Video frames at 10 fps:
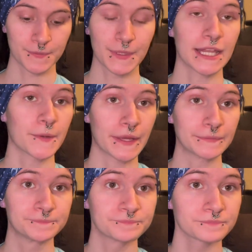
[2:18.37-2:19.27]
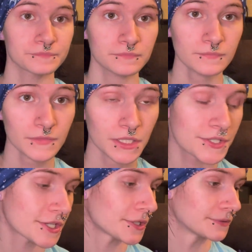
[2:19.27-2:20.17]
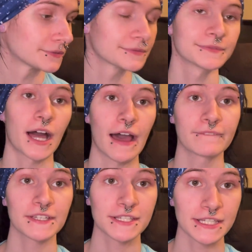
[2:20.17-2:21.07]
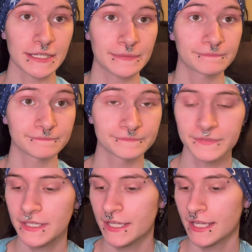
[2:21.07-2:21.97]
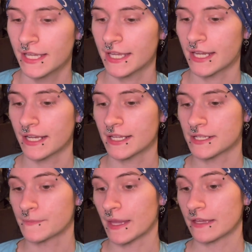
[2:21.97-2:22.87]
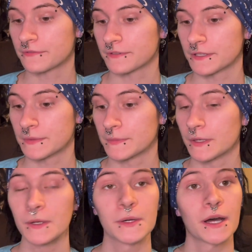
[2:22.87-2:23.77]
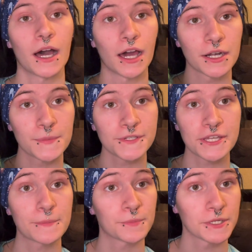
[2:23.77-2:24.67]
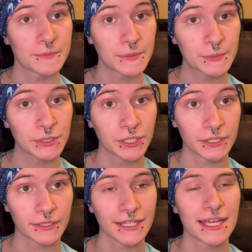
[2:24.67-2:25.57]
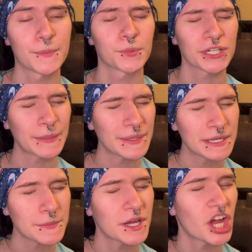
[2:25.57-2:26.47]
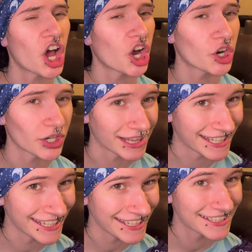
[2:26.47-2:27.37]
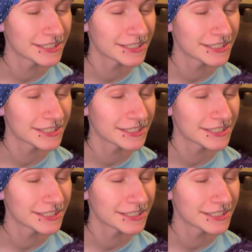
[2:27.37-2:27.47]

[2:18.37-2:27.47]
but anyway, so obviously it is made from 100% premium acrylic.